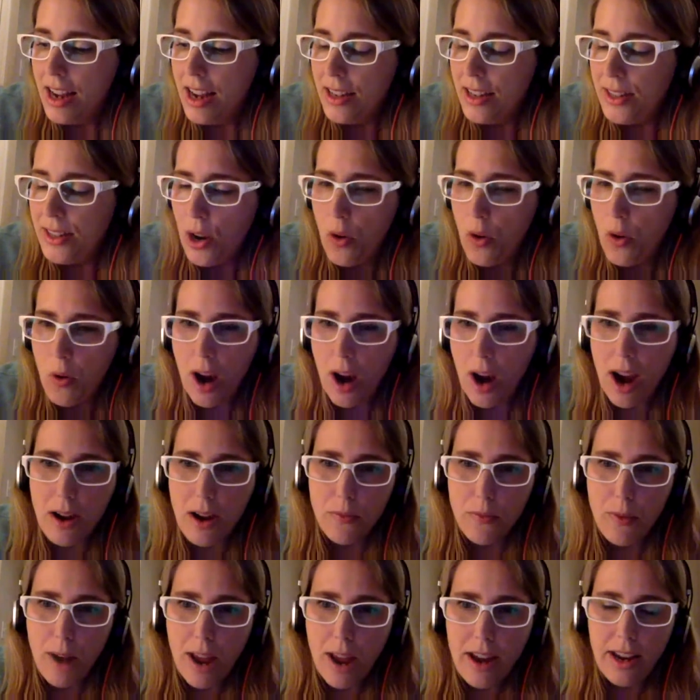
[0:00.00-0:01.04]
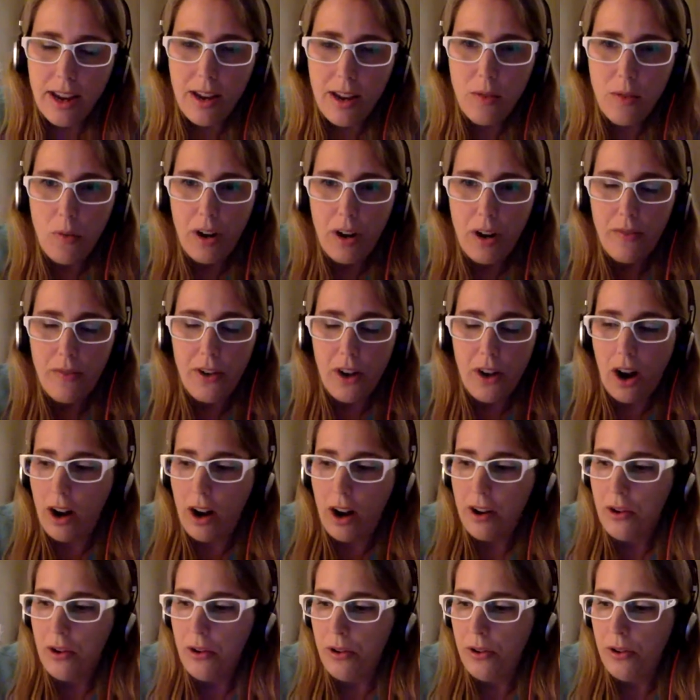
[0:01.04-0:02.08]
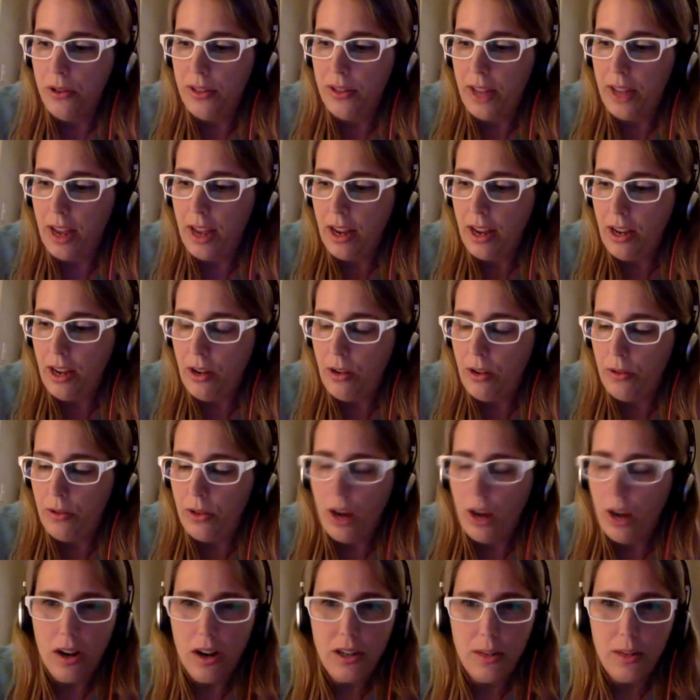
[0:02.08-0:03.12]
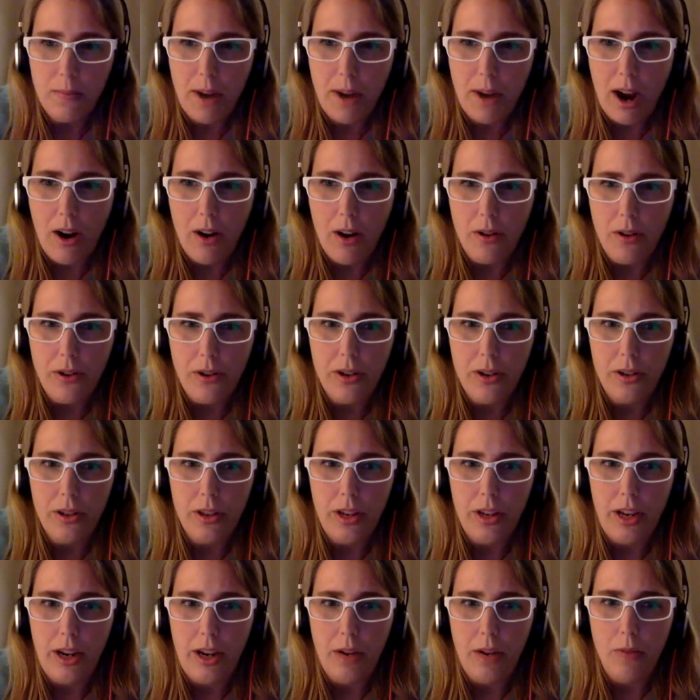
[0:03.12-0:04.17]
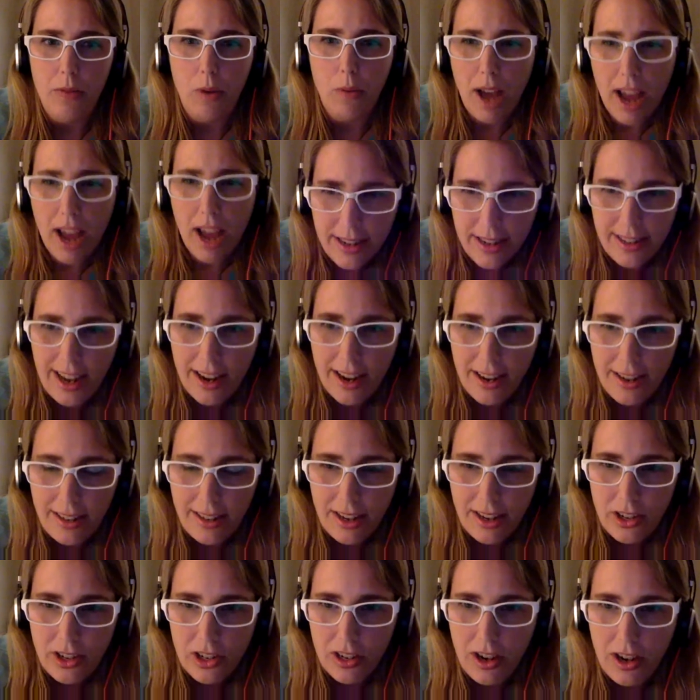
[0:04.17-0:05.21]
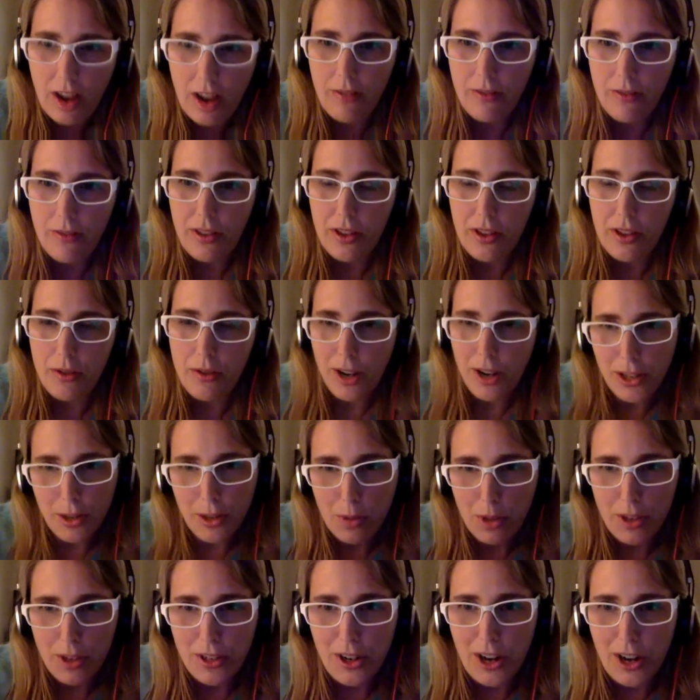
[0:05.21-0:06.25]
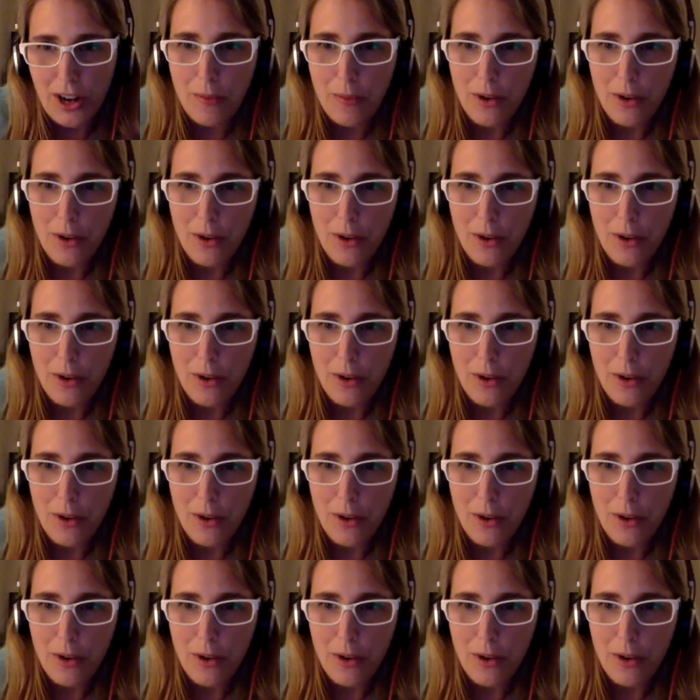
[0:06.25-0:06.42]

So I read in one of your articles that you talked about the robotization of the Russian military.